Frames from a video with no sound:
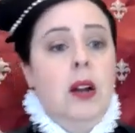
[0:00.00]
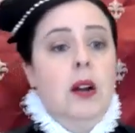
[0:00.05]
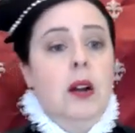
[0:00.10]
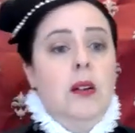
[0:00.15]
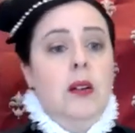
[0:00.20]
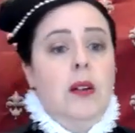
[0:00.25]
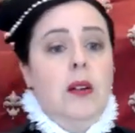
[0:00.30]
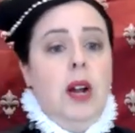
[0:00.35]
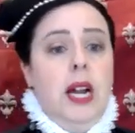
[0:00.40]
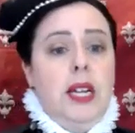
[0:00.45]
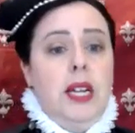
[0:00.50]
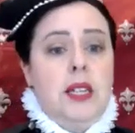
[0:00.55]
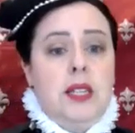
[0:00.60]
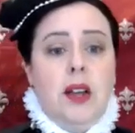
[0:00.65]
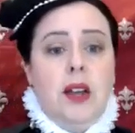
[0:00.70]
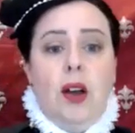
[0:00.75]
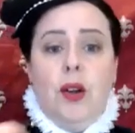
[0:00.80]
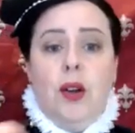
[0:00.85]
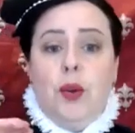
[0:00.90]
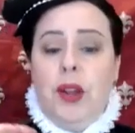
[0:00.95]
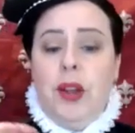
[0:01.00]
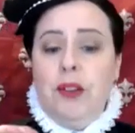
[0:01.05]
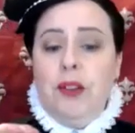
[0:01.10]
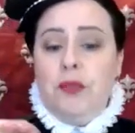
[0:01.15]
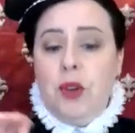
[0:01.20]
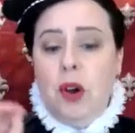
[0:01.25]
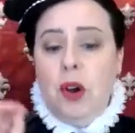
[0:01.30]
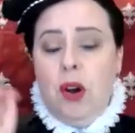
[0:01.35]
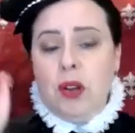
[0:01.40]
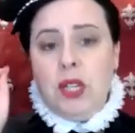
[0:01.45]
Right, so
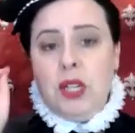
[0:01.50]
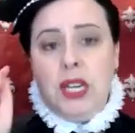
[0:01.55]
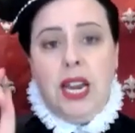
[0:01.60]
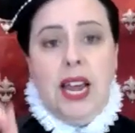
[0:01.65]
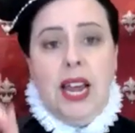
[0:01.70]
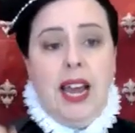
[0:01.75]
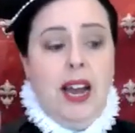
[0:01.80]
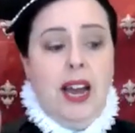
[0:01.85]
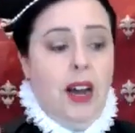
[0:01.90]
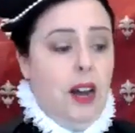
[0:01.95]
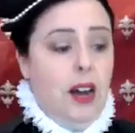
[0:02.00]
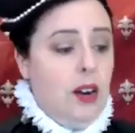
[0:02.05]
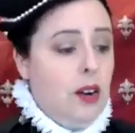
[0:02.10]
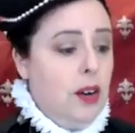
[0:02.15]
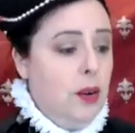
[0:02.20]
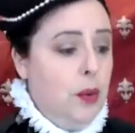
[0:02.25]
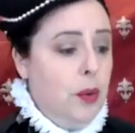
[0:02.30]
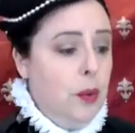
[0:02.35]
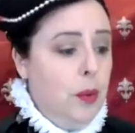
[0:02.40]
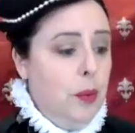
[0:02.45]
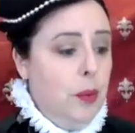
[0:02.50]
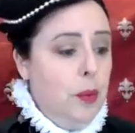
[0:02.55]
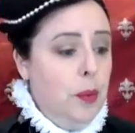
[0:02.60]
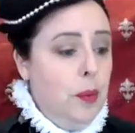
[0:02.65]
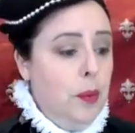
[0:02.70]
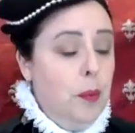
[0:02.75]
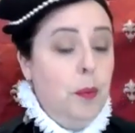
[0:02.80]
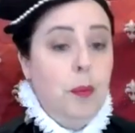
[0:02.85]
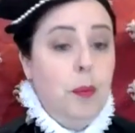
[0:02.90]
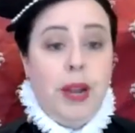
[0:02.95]
we've got our
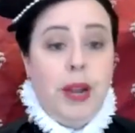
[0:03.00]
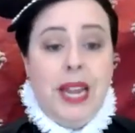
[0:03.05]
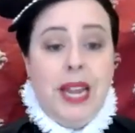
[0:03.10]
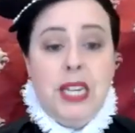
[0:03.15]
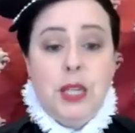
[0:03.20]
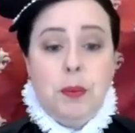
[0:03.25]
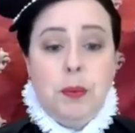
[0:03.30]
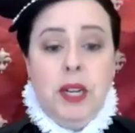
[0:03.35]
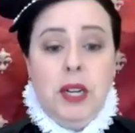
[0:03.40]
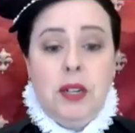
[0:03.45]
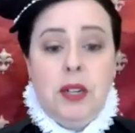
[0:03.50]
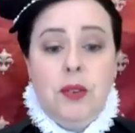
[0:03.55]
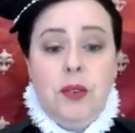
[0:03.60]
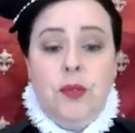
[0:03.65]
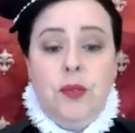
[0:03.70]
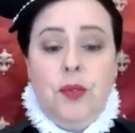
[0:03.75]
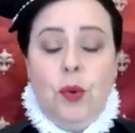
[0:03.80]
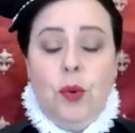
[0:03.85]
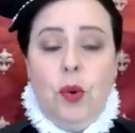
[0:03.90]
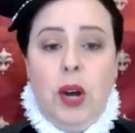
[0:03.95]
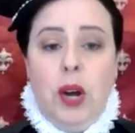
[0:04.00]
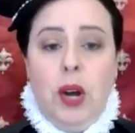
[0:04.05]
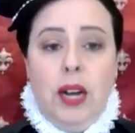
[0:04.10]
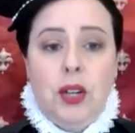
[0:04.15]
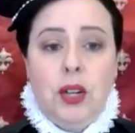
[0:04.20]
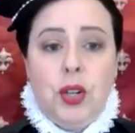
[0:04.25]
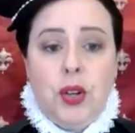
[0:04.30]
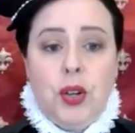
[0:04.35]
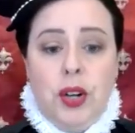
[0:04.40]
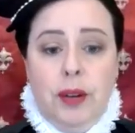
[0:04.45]
placement for our
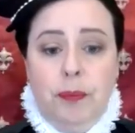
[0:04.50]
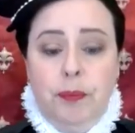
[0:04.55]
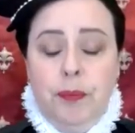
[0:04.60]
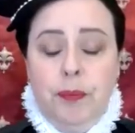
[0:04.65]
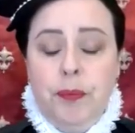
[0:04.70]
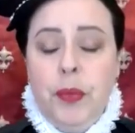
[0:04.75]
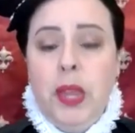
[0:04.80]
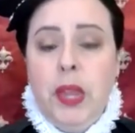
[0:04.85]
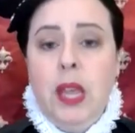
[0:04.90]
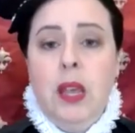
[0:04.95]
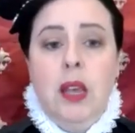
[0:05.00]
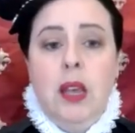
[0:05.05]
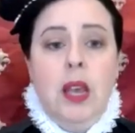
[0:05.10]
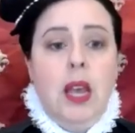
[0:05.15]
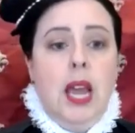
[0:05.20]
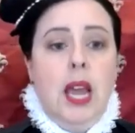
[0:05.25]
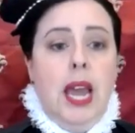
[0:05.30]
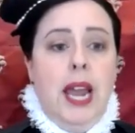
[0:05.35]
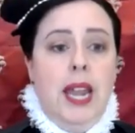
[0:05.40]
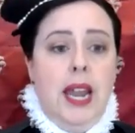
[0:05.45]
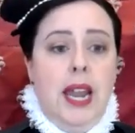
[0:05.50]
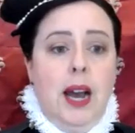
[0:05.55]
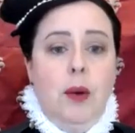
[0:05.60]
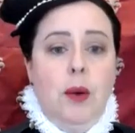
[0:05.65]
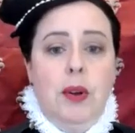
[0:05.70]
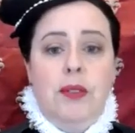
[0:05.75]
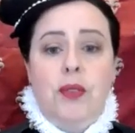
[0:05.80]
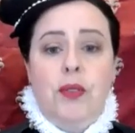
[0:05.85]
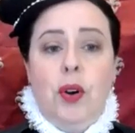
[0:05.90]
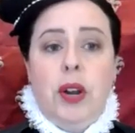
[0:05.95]
trim, and now
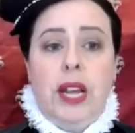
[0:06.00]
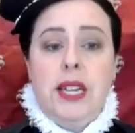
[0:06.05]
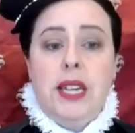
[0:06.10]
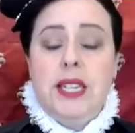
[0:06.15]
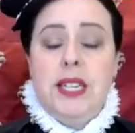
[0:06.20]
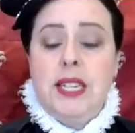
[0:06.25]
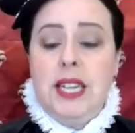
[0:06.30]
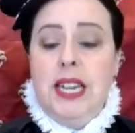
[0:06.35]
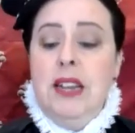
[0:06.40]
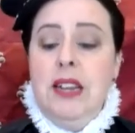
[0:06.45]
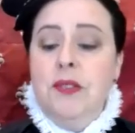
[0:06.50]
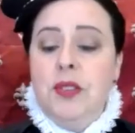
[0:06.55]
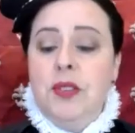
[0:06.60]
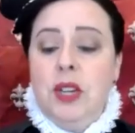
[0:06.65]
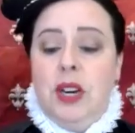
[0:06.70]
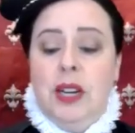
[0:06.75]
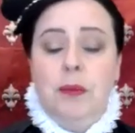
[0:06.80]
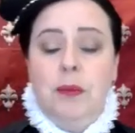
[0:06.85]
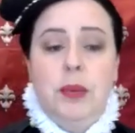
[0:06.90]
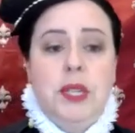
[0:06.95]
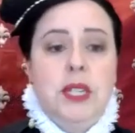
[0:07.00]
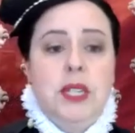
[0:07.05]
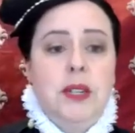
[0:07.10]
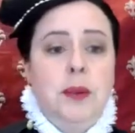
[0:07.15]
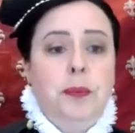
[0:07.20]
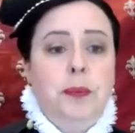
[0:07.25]
we've got our sleeve types.